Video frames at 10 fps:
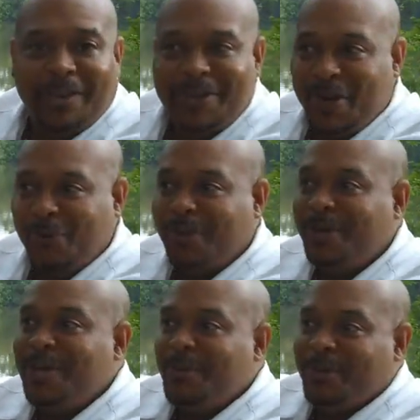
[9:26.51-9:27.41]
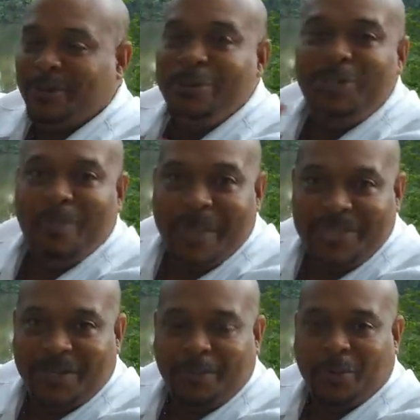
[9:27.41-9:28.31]
Whether who's your
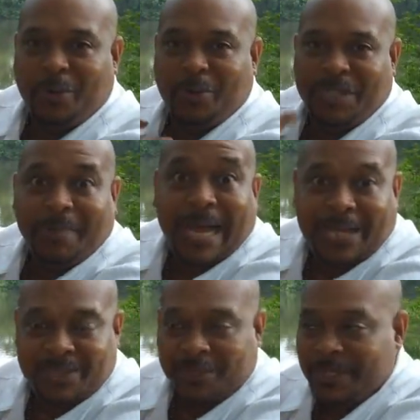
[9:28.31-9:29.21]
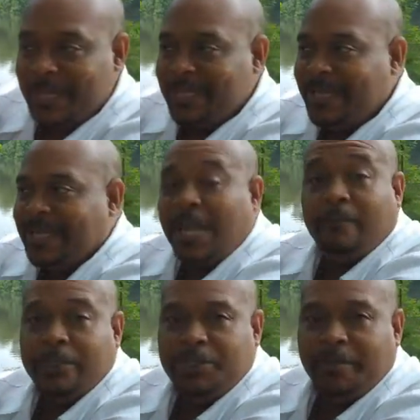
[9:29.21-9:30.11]
bishop or the apostle that
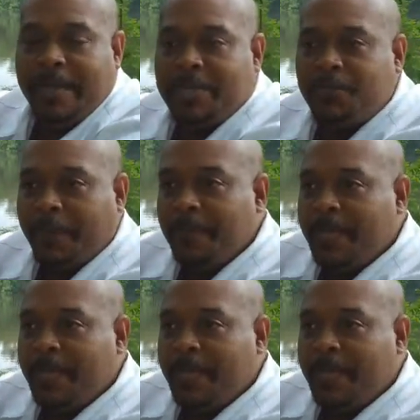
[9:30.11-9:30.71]
covers your ministry.